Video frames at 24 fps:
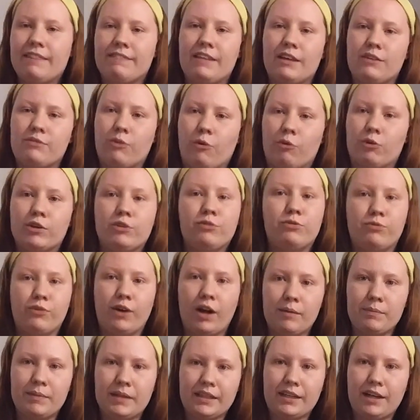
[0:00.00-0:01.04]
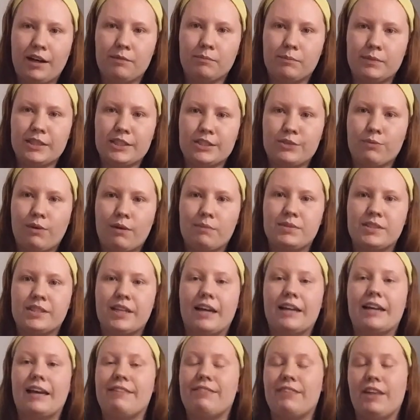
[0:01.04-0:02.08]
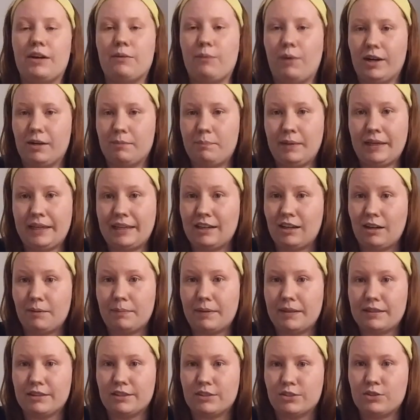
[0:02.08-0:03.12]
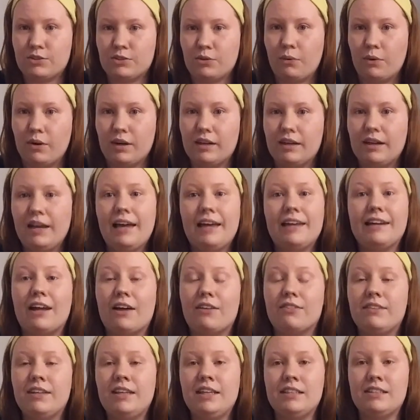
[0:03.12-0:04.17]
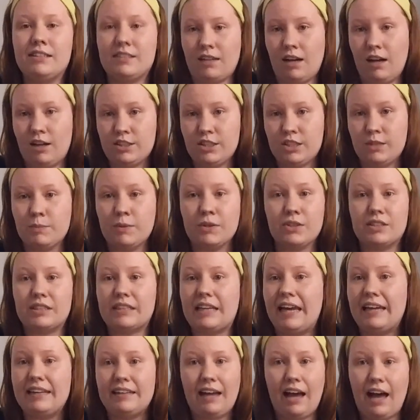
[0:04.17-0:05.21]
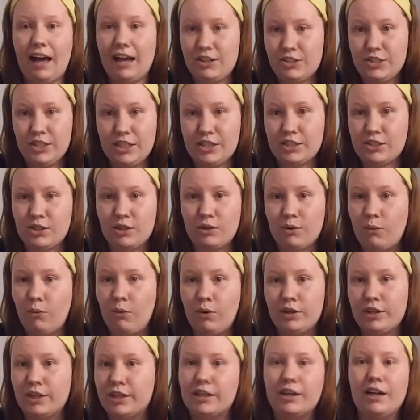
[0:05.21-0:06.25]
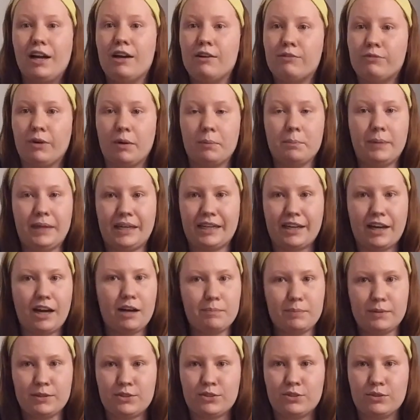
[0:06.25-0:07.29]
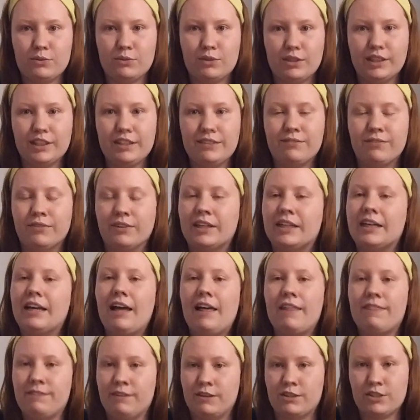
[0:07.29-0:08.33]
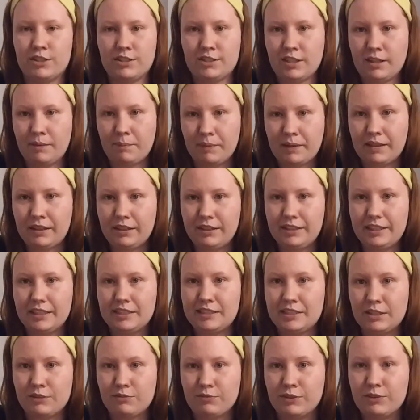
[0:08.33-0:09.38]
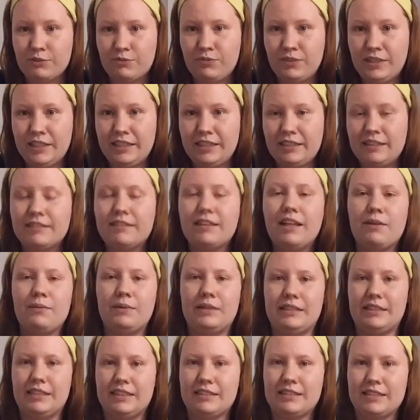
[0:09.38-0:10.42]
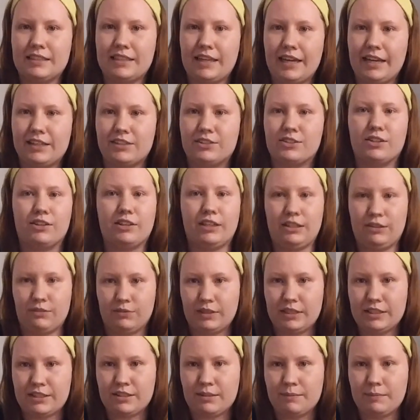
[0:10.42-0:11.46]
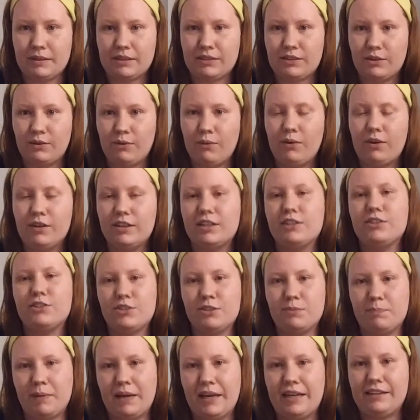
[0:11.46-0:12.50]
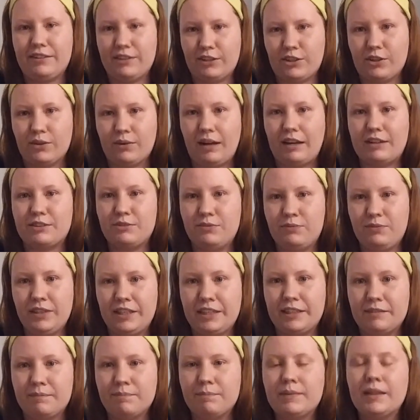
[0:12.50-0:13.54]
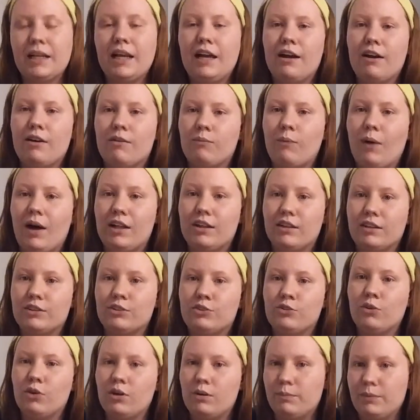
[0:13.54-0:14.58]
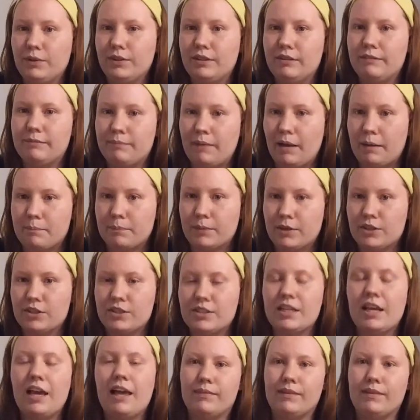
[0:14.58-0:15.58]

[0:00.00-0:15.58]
they've ordered from the company's website and they want to pick it up at the store. Now these customers cannot change their order from pickup to delivery. There's typically a different fee. They would need to cancel and resubmit their order to pay the correct fee. While normal members,